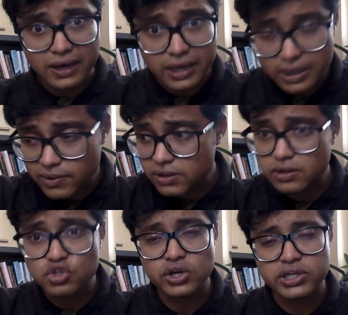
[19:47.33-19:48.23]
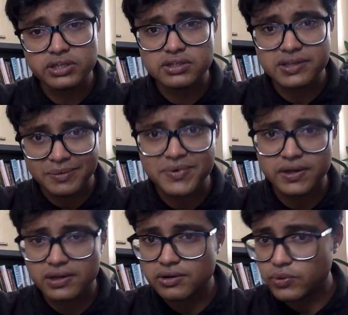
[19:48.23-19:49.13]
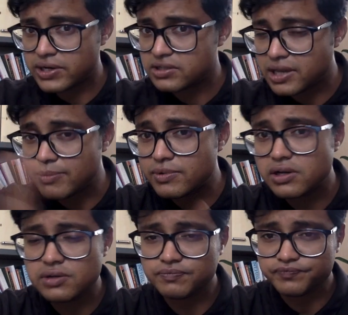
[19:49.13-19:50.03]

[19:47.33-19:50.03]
even the joint and several, whereas several